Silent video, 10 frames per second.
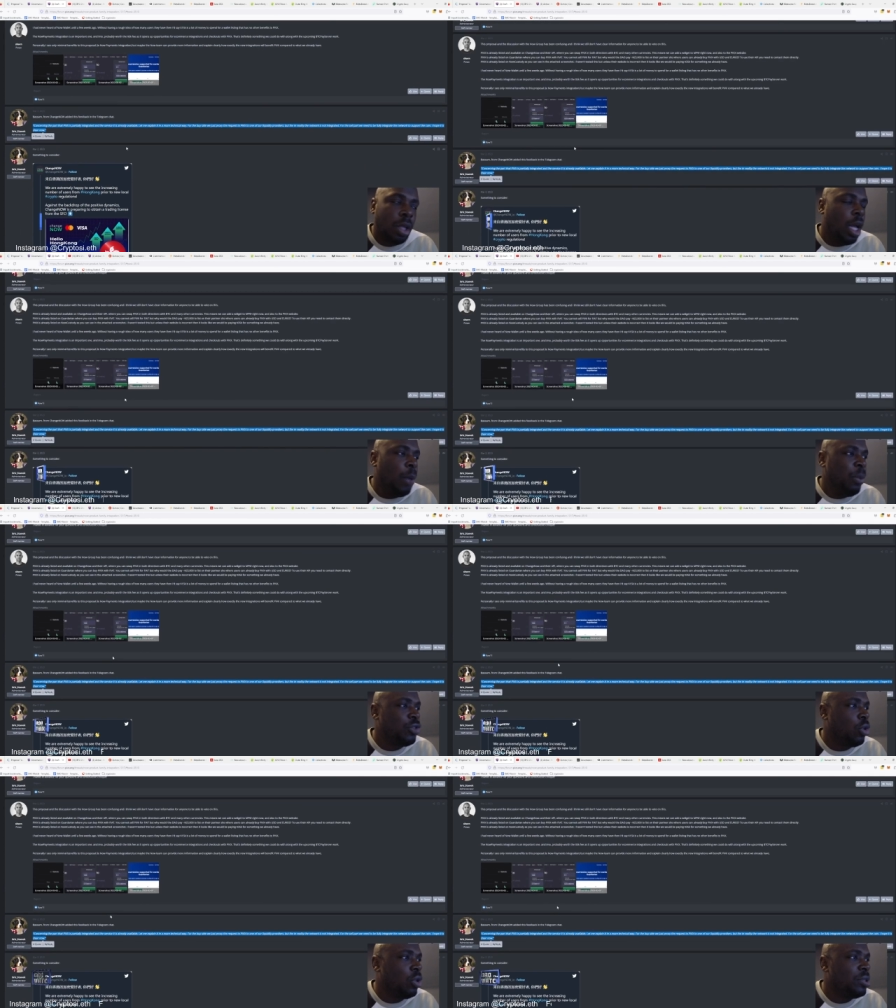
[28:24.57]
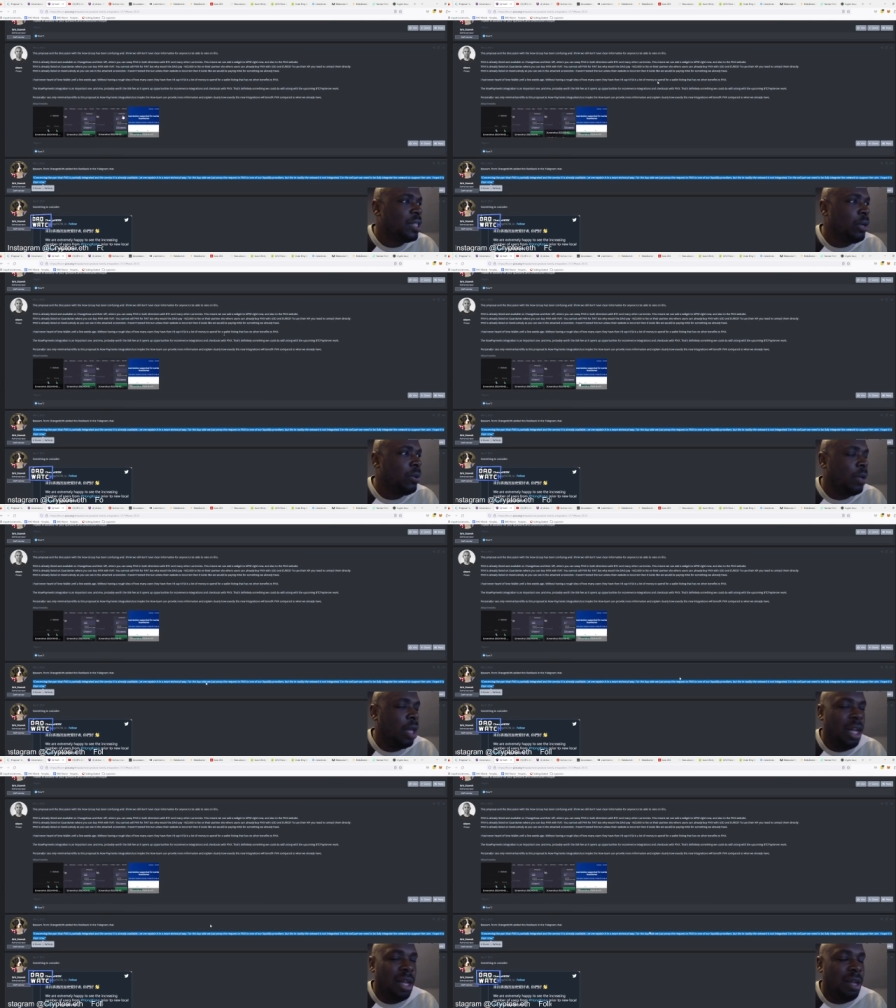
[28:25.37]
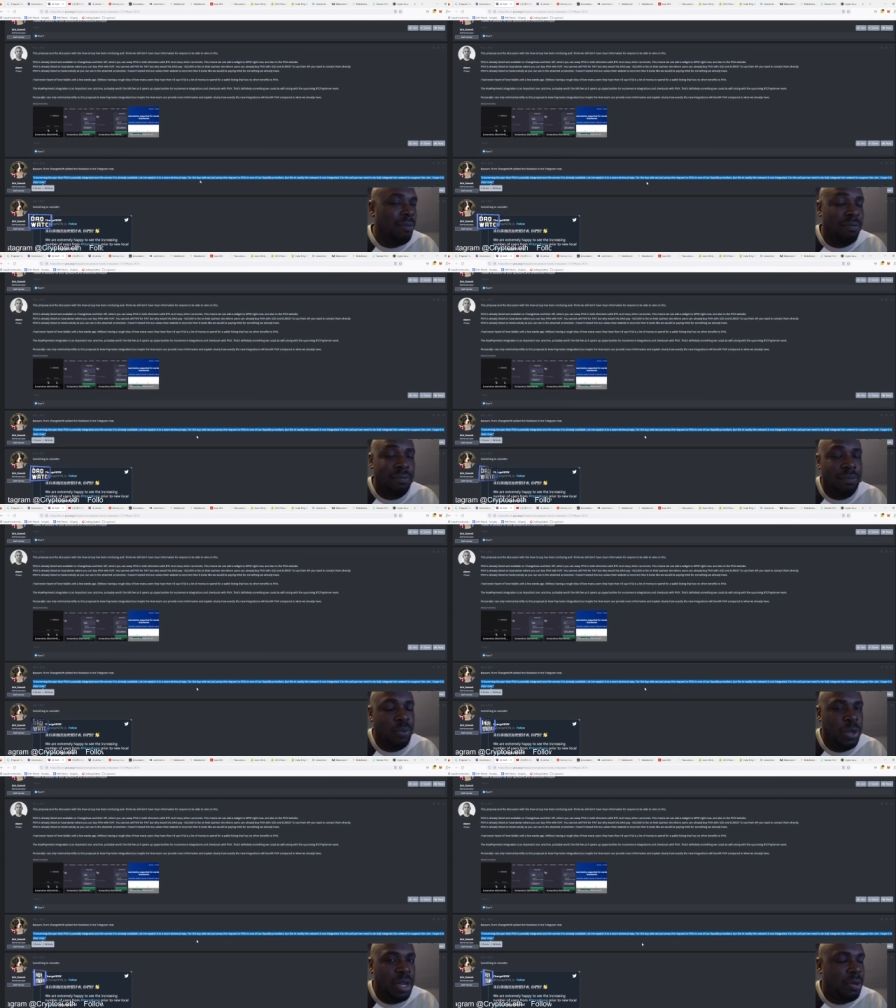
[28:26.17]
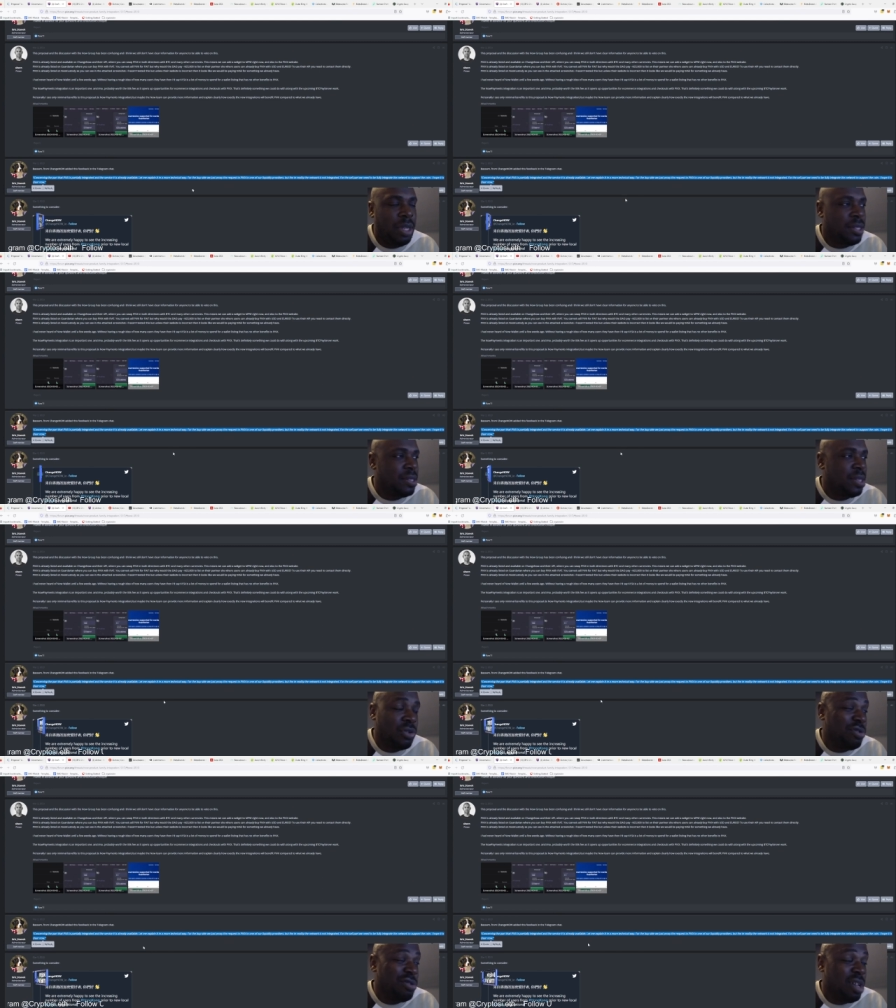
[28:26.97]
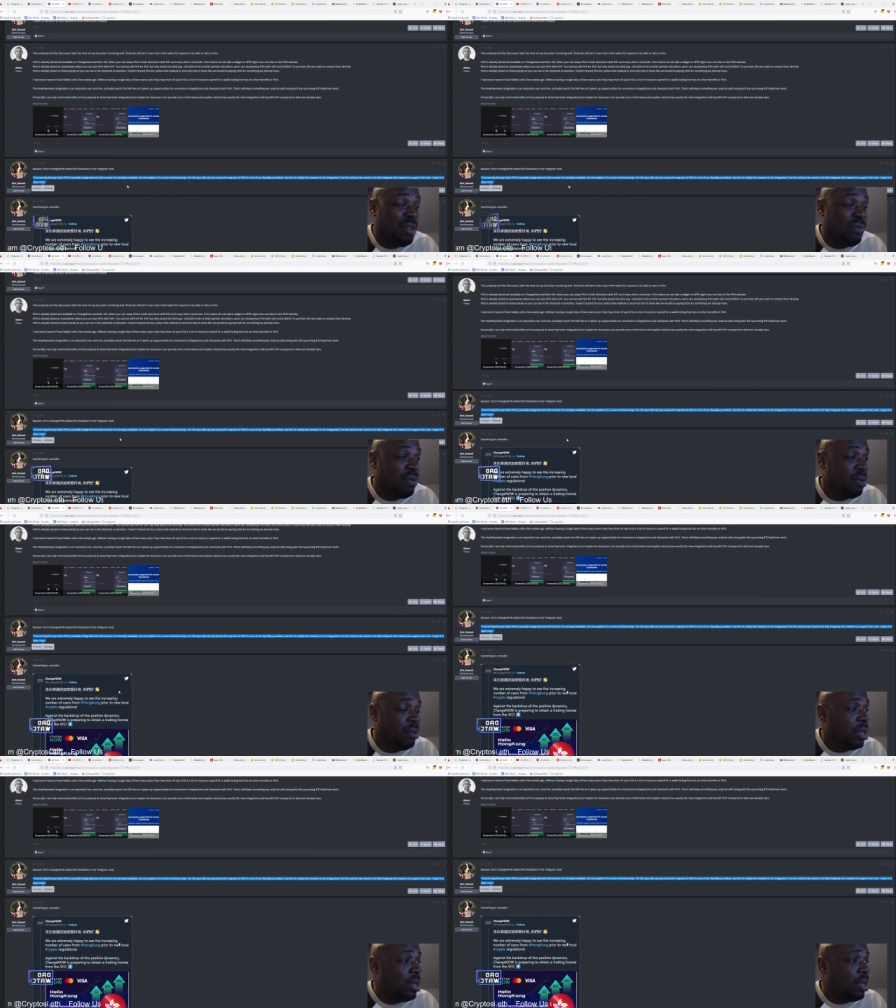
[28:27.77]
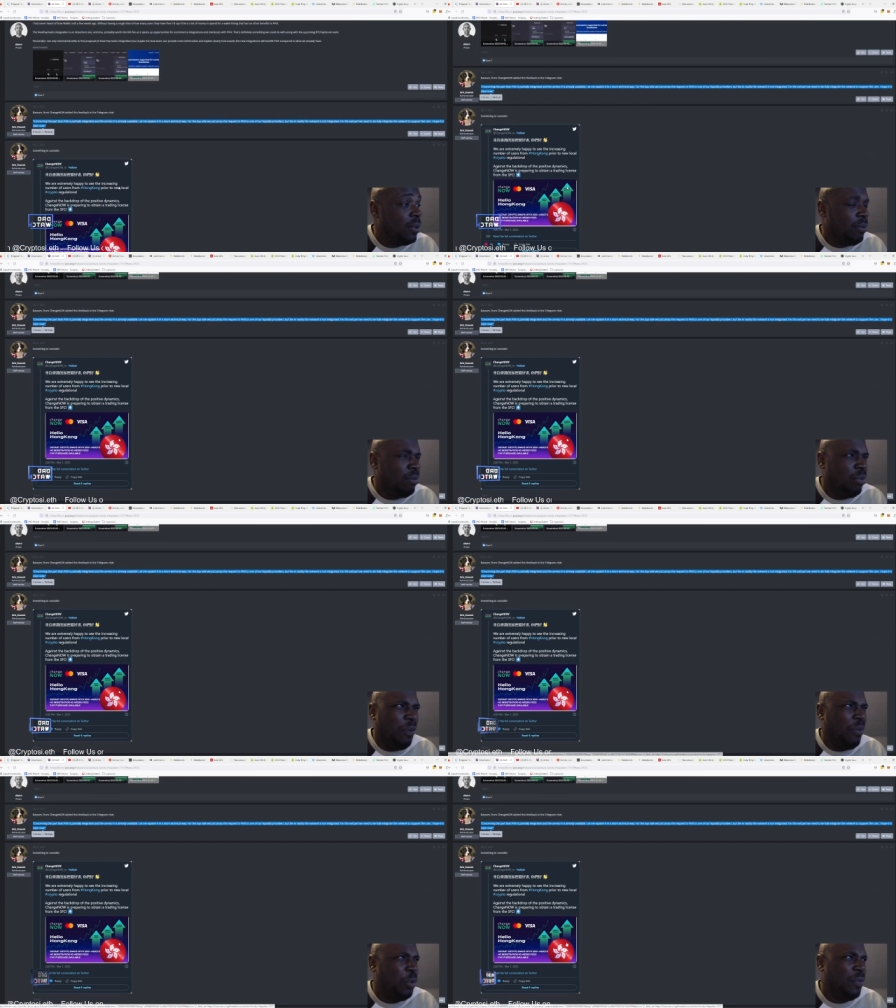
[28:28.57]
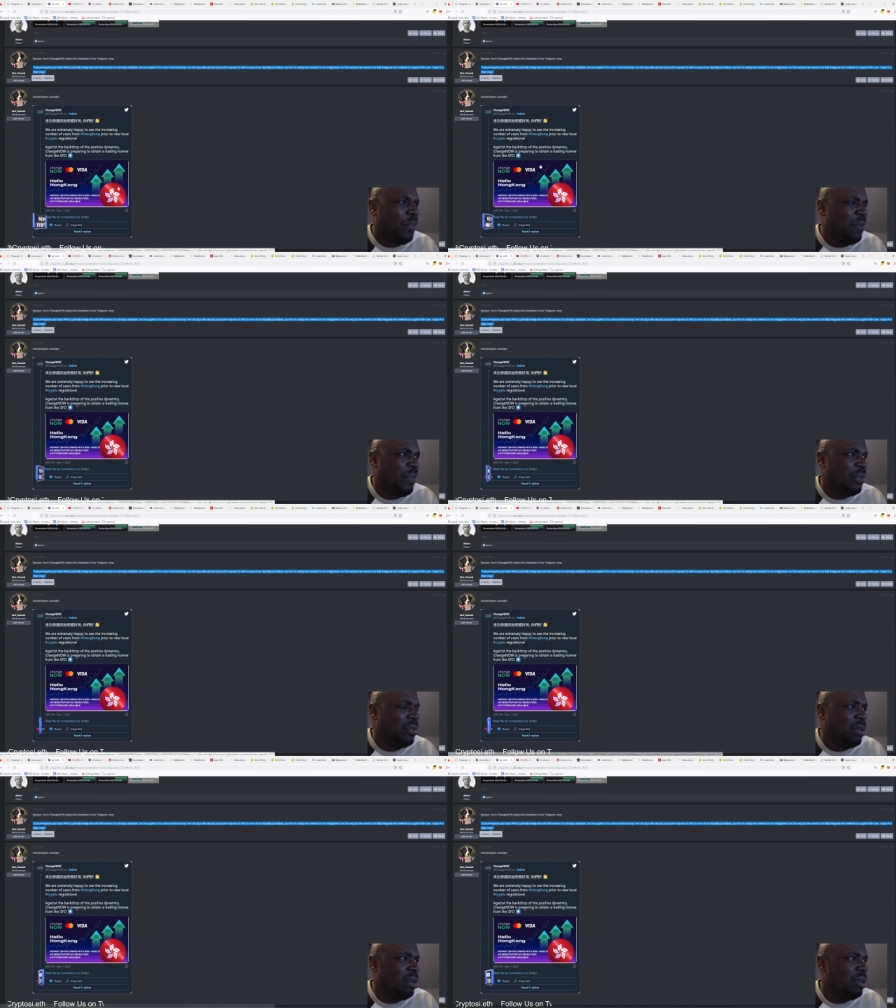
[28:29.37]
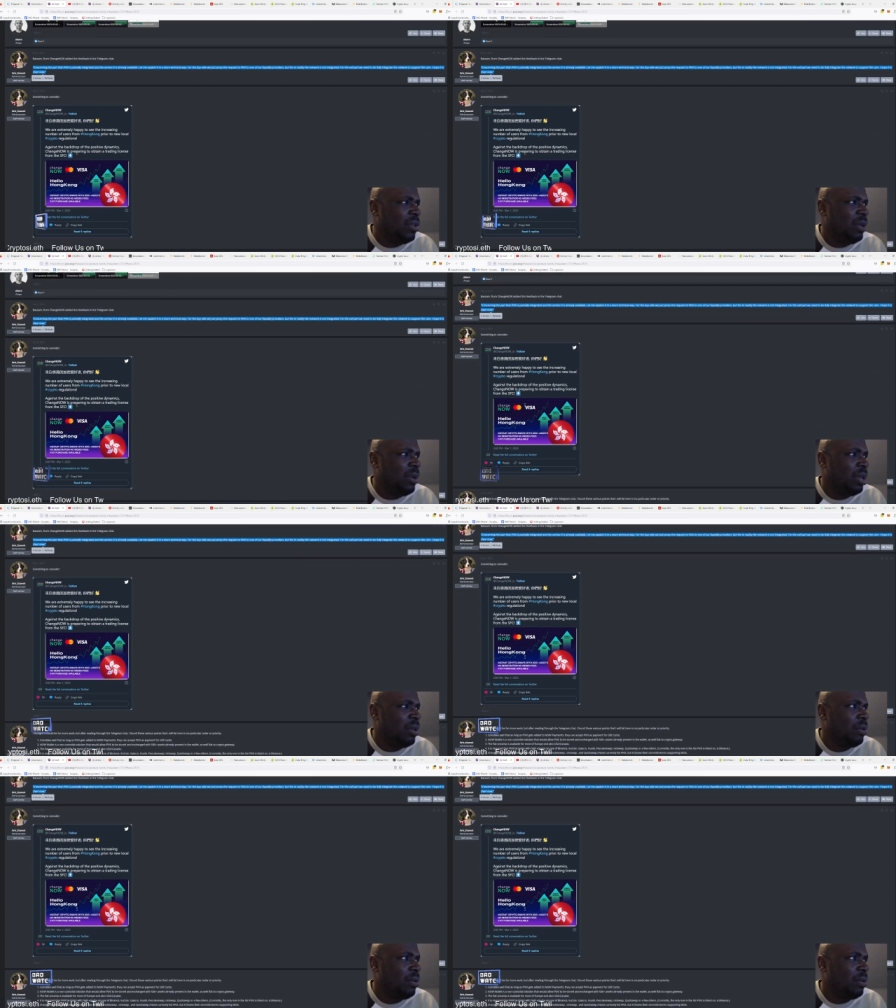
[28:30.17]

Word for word: I'm with Sean still. Um We don't need this extra stuff. Not for forty-five thousand dollars anyway.